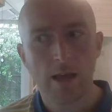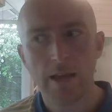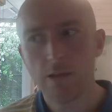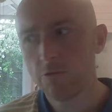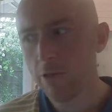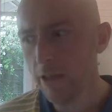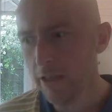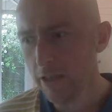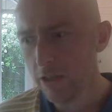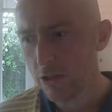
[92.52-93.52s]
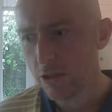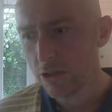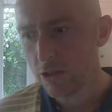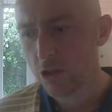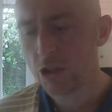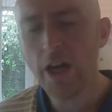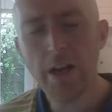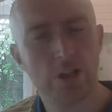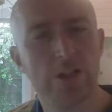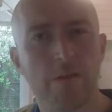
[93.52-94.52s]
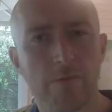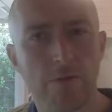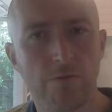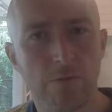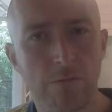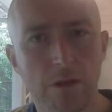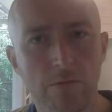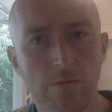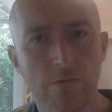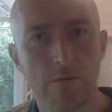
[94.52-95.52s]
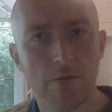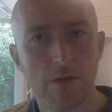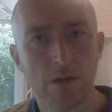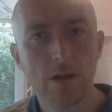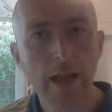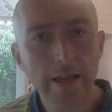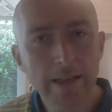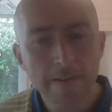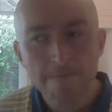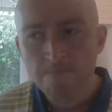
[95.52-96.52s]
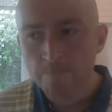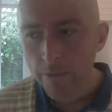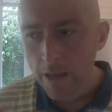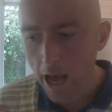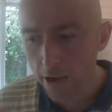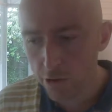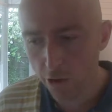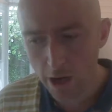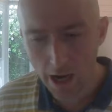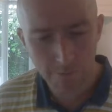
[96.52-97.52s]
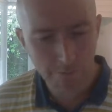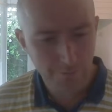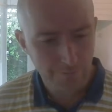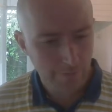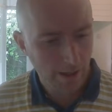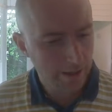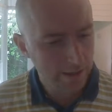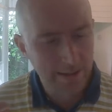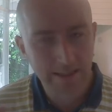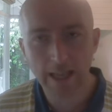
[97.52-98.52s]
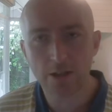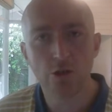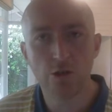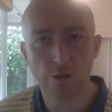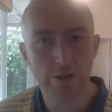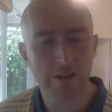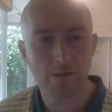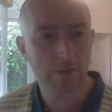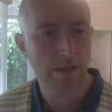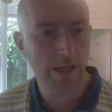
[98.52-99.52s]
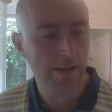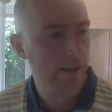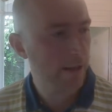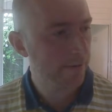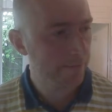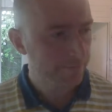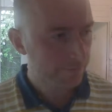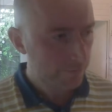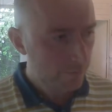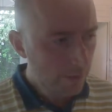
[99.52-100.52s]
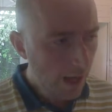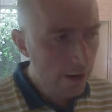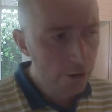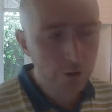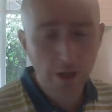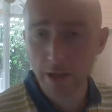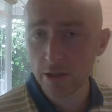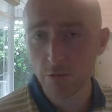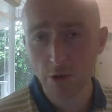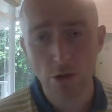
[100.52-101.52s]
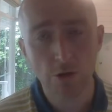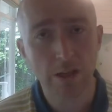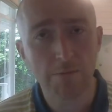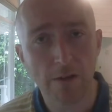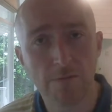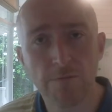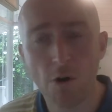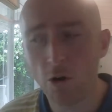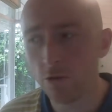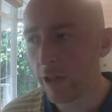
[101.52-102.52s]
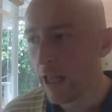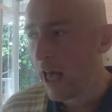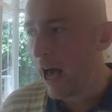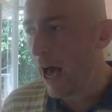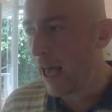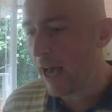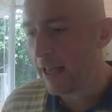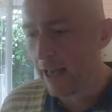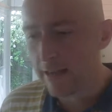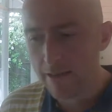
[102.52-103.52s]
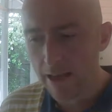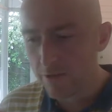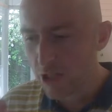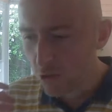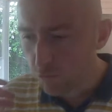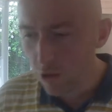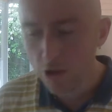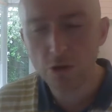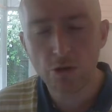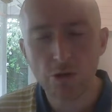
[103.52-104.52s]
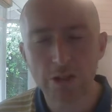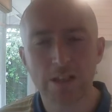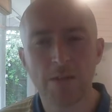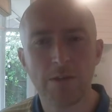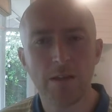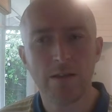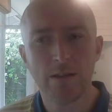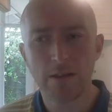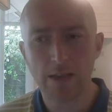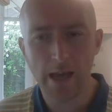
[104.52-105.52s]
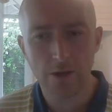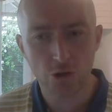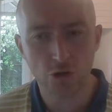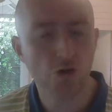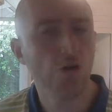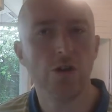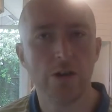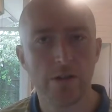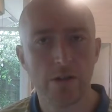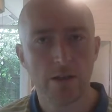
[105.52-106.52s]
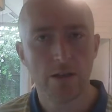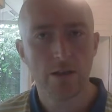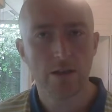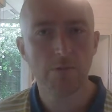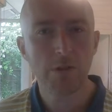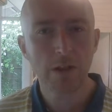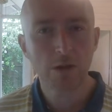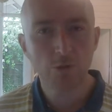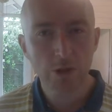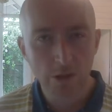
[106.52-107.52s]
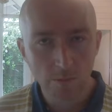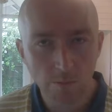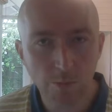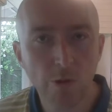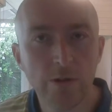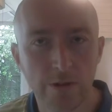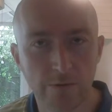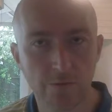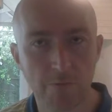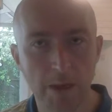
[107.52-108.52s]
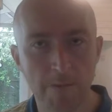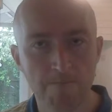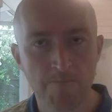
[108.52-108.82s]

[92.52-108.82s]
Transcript: And it really changed something for me. Like, I got up and I started doing something. And then I knew that I didn't want to look at my phone. I just wanted to do something that I enjoyed, something that was important for me.